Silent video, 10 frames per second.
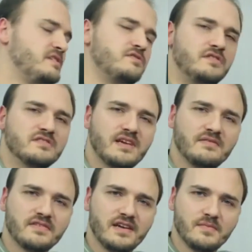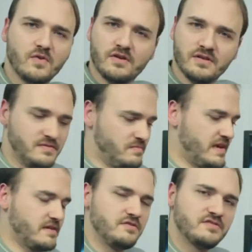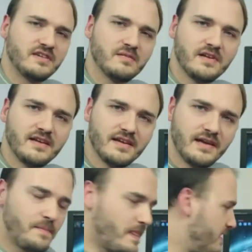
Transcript: into your save game or make a new single player game